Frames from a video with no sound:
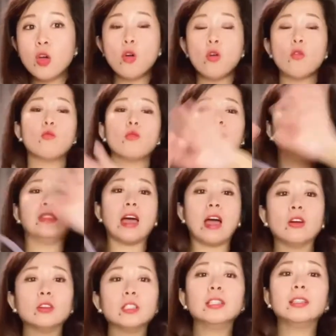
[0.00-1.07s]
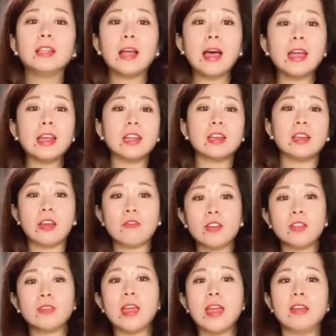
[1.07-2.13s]
without the light and
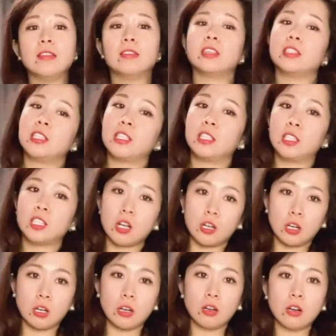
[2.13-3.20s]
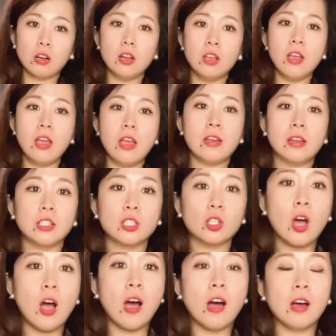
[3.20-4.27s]
everything, this is darker and it's
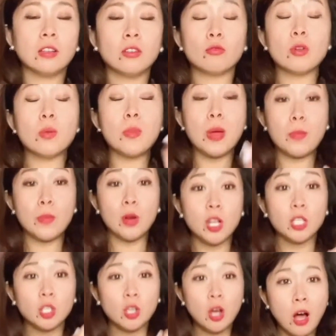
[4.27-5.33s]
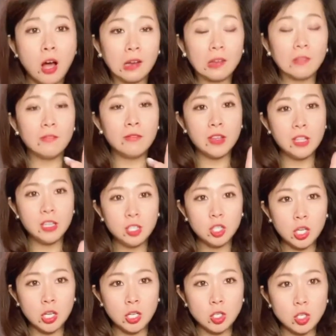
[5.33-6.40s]
called, remember, it's called
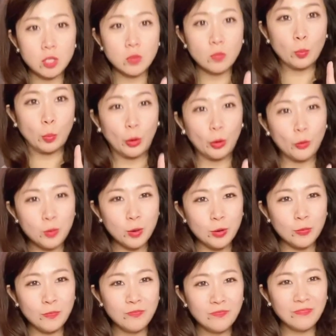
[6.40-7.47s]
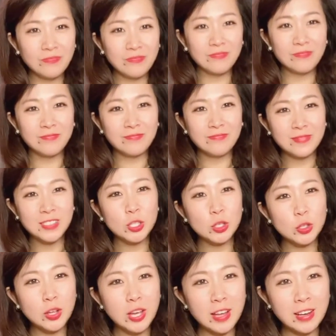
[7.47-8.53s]
Vintage Purple. So
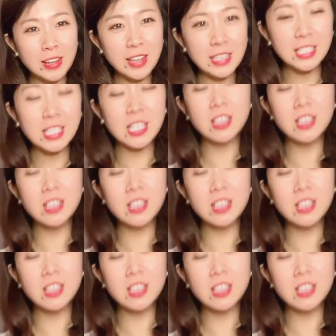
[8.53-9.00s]
you got an idea.